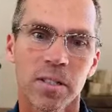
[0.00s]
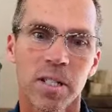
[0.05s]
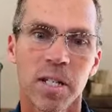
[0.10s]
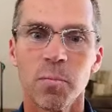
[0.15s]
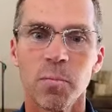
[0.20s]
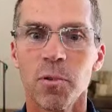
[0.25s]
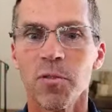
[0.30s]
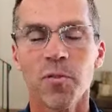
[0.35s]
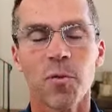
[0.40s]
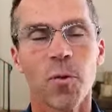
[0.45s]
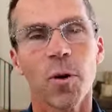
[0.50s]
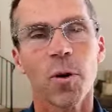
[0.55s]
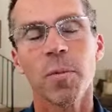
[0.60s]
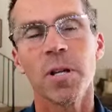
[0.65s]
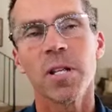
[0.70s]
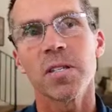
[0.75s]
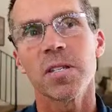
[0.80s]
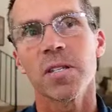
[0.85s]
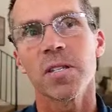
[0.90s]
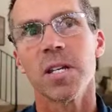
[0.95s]
And
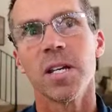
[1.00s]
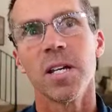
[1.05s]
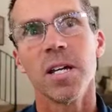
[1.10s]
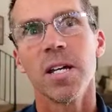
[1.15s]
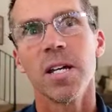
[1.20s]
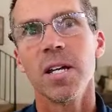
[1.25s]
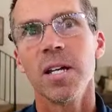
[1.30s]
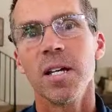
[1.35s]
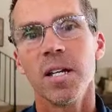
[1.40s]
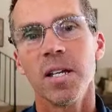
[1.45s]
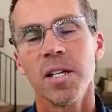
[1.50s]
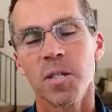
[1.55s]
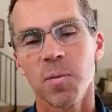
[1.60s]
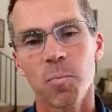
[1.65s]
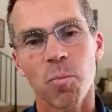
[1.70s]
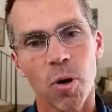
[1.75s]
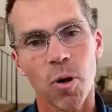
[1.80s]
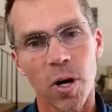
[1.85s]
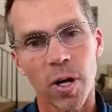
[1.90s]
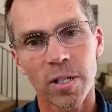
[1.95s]
performance is
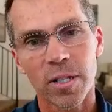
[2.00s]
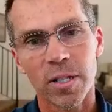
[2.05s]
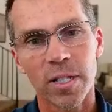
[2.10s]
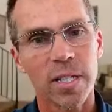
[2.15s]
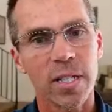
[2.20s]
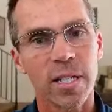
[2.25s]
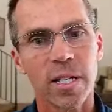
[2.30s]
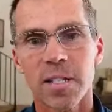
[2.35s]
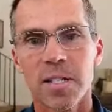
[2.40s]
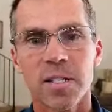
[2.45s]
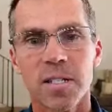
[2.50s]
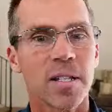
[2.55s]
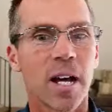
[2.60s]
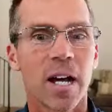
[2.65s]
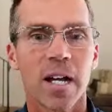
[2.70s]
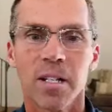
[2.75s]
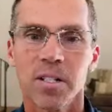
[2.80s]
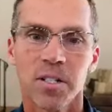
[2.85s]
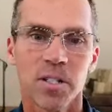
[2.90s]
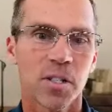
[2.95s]
broadly, it's
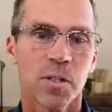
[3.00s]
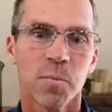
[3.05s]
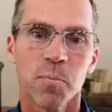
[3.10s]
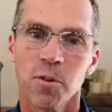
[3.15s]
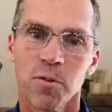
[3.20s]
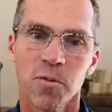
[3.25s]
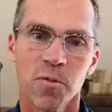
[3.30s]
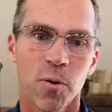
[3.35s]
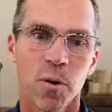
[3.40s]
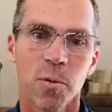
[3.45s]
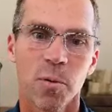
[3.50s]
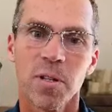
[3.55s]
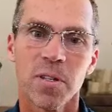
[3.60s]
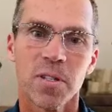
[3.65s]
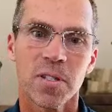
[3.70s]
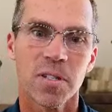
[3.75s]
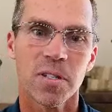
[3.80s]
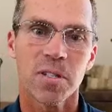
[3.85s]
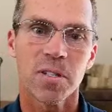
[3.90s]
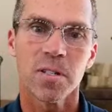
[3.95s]
not just
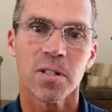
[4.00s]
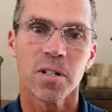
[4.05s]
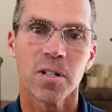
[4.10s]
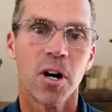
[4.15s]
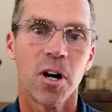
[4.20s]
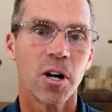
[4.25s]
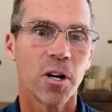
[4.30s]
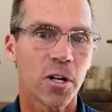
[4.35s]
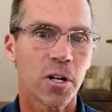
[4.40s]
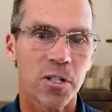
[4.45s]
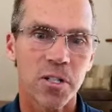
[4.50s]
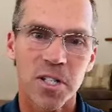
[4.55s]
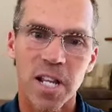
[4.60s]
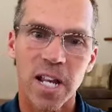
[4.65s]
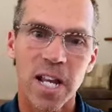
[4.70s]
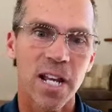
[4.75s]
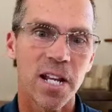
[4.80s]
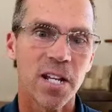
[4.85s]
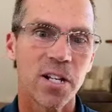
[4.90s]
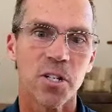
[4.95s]
performance on our
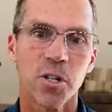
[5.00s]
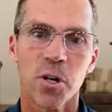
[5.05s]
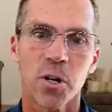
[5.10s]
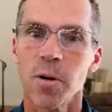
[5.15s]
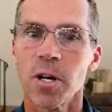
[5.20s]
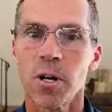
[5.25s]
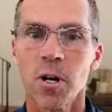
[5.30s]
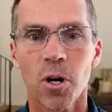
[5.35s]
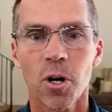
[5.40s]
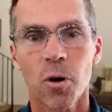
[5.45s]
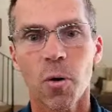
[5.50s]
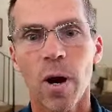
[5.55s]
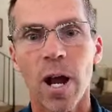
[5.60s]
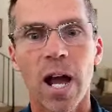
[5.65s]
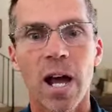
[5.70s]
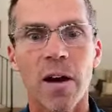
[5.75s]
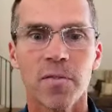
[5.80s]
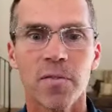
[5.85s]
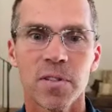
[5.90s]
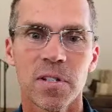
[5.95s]
stage or in our
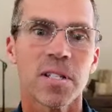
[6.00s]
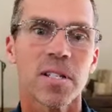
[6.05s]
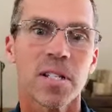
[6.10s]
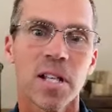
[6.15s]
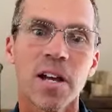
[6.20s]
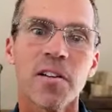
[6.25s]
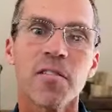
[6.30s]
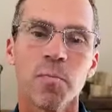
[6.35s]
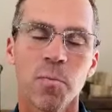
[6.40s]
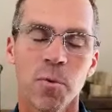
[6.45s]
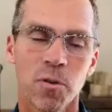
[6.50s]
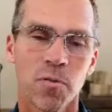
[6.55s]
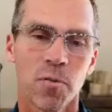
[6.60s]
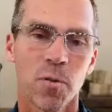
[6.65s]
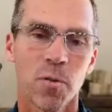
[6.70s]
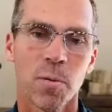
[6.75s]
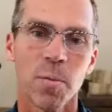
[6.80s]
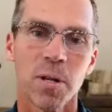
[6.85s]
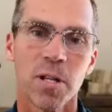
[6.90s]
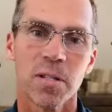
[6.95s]
craft, it's life
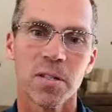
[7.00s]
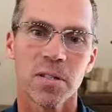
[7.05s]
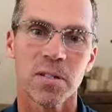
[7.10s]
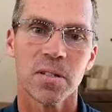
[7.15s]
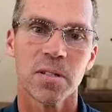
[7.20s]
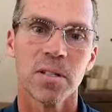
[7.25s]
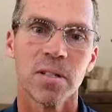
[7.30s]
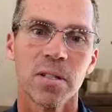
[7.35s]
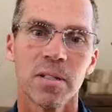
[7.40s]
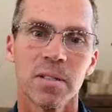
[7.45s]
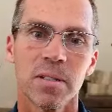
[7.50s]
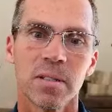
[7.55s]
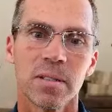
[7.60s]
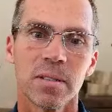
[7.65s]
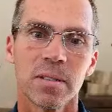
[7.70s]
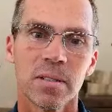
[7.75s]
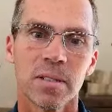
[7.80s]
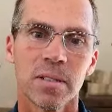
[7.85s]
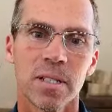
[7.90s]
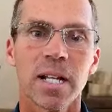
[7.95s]
performance. Mm-hmm.
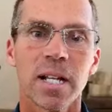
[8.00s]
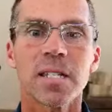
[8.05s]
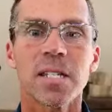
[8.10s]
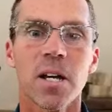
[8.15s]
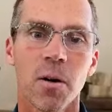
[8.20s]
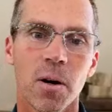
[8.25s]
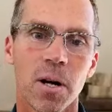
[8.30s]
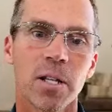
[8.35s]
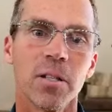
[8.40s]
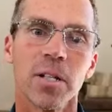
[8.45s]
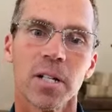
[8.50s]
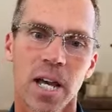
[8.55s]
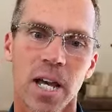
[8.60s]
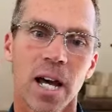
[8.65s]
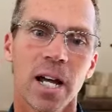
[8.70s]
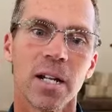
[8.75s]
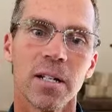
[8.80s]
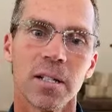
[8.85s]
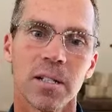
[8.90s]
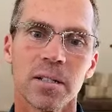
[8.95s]
That's how I look at
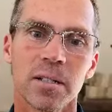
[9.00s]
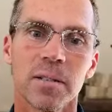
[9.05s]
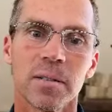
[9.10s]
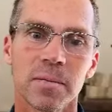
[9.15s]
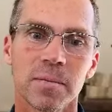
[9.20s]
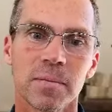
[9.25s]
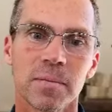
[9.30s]
it.